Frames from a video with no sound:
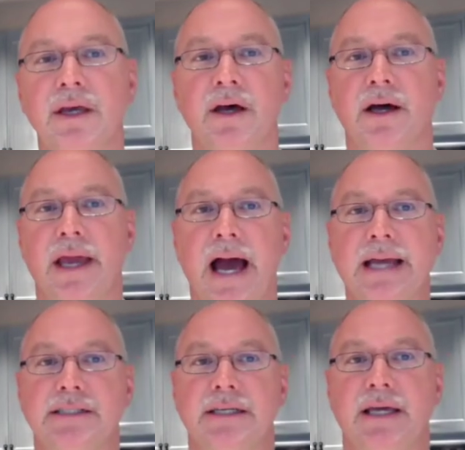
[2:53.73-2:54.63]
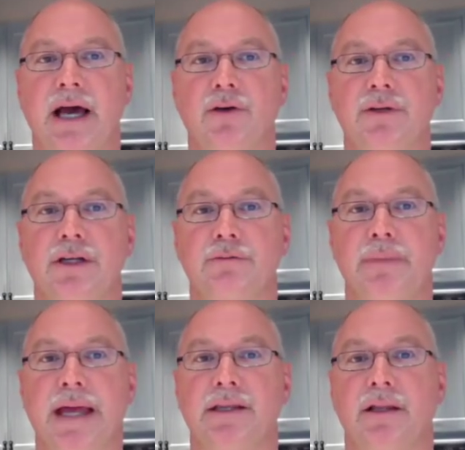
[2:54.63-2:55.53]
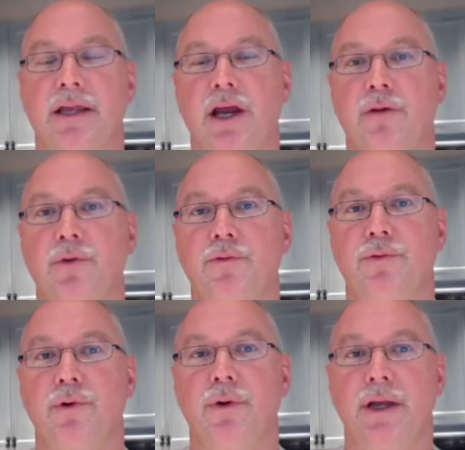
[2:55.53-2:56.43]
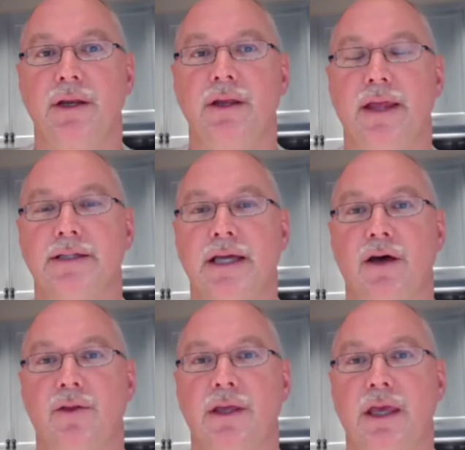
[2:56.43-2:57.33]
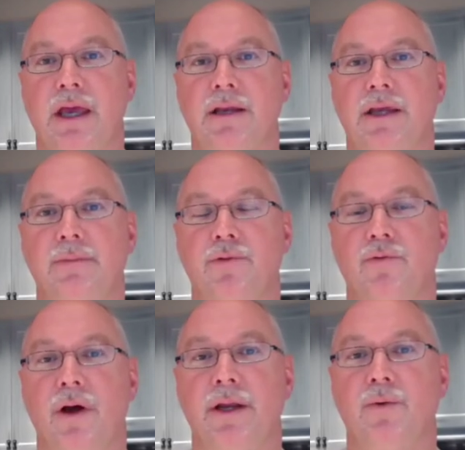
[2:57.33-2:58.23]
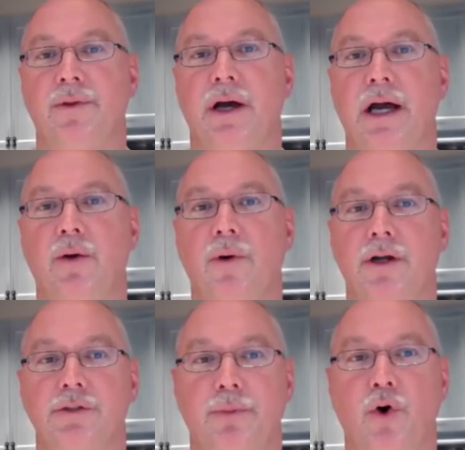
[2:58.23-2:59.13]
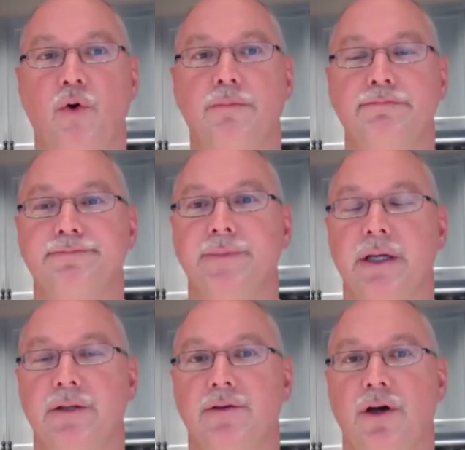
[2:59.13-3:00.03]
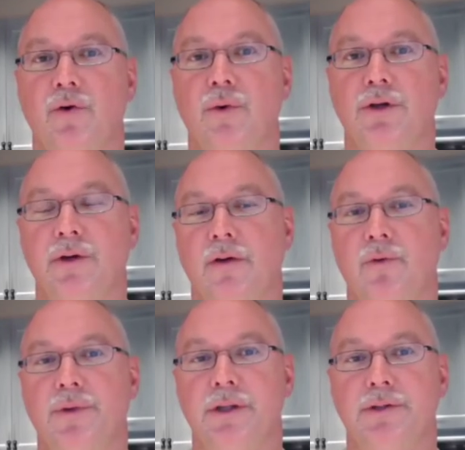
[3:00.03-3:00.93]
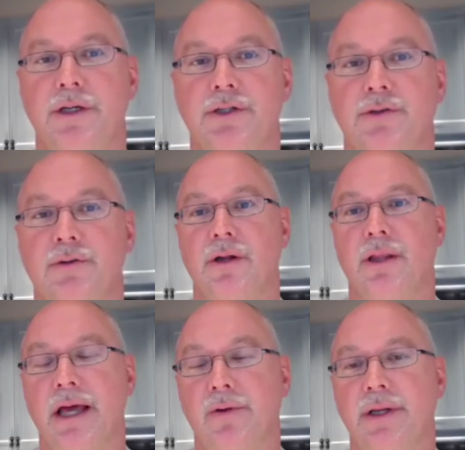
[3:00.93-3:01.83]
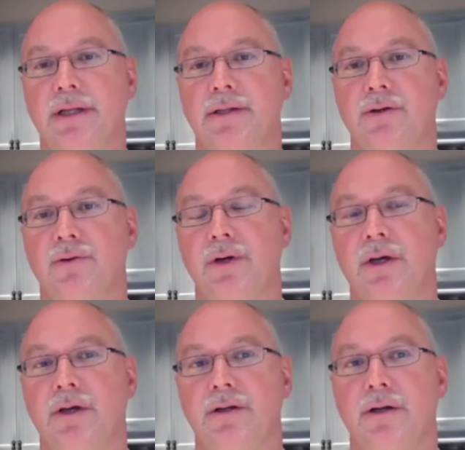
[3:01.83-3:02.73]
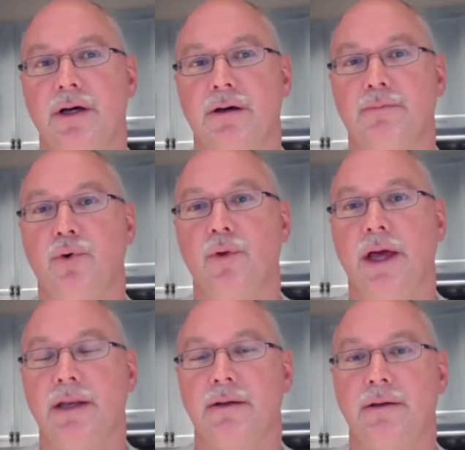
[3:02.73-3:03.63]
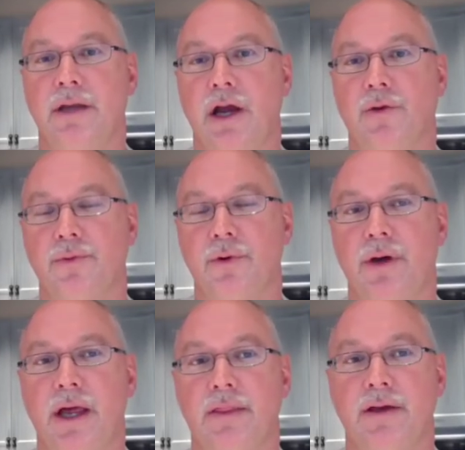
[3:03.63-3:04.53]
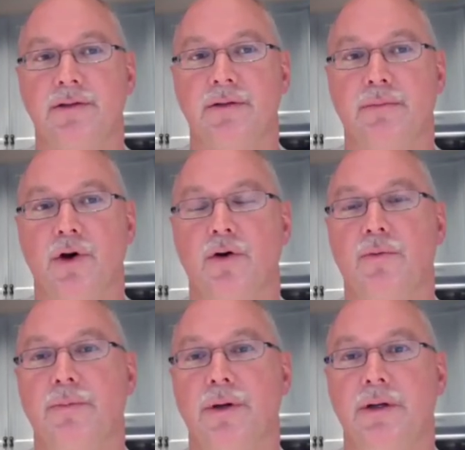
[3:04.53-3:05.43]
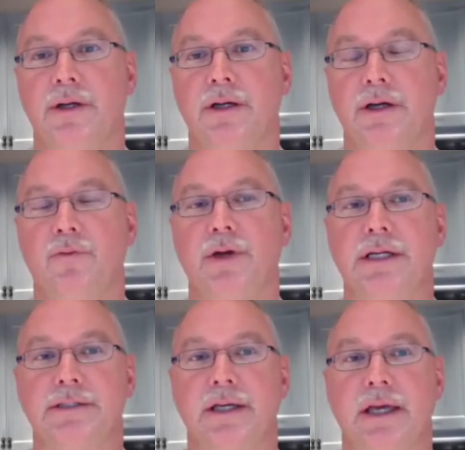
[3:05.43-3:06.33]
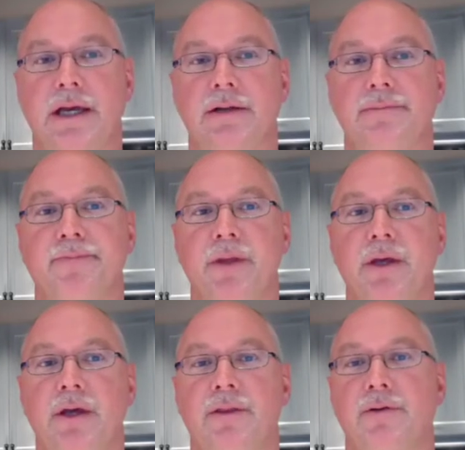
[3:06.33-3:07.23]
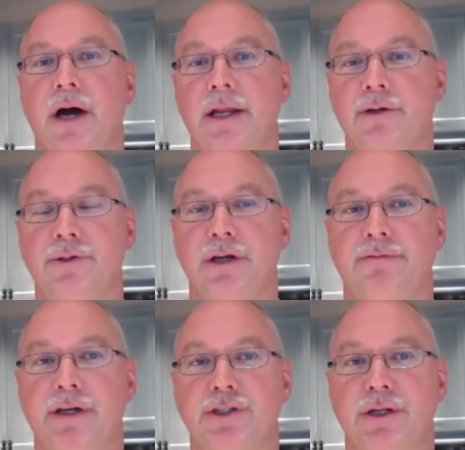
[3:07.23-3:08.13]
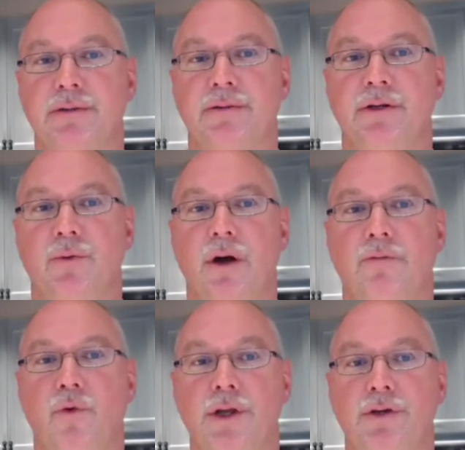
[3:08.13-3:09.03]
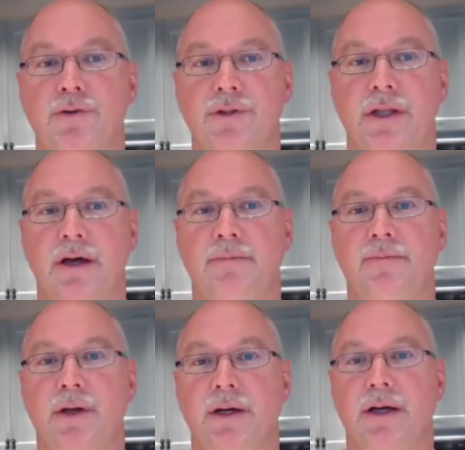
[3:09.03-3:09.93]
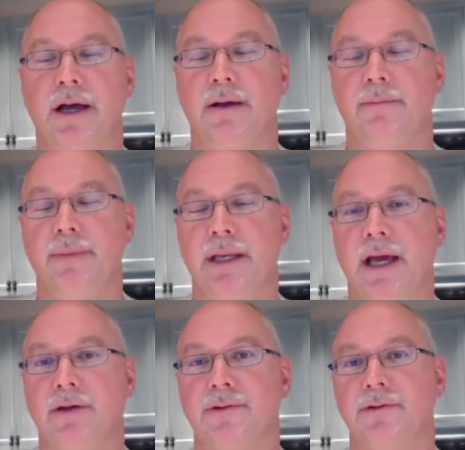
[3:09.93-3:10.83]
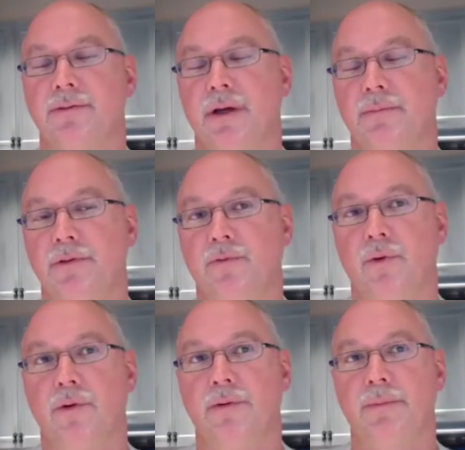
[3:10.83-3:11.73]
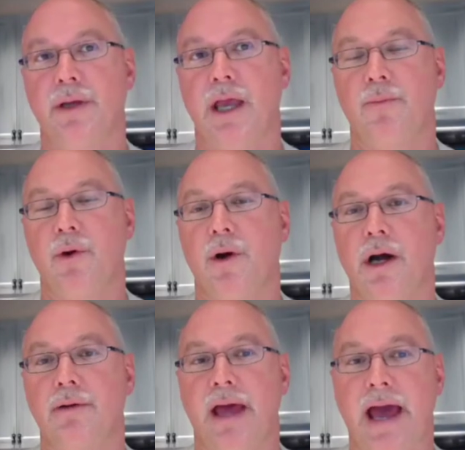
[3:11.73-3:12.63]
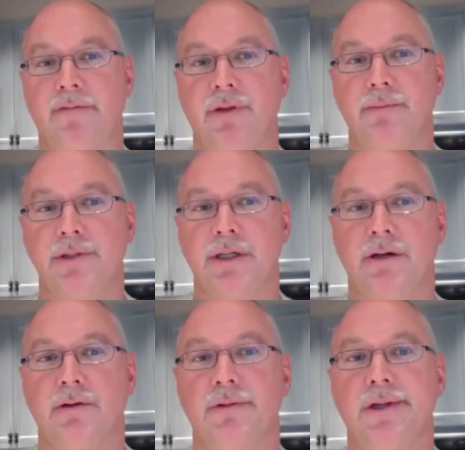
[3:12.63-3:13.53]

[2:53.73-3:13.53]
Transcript: IC housing is meant to let air move through it, and that's how the can keeps running with a higher wattage bulb. And so when you cover with insulation, you're allowing it to pull that air through it, and thus the bulb overheats the can. They're not energy efficient. You want to avoid using them. Many houses before it became required have them still.